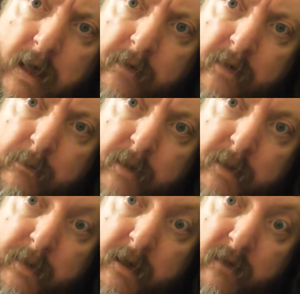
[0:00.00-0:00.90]
And then
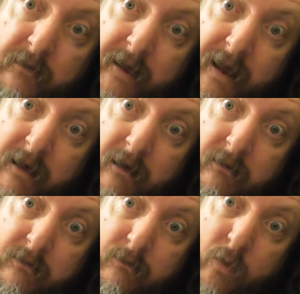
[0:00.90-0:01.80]
maybe after that,
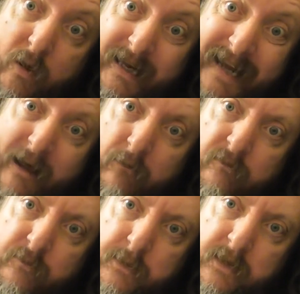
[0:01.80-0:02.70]
I'll work down
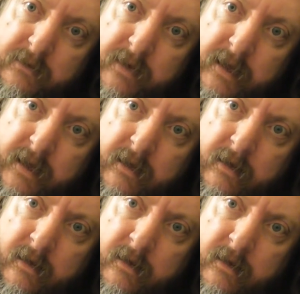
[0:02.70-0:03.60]
from 70
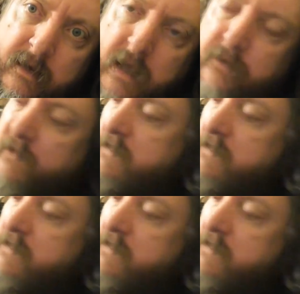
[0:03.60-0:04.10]
if I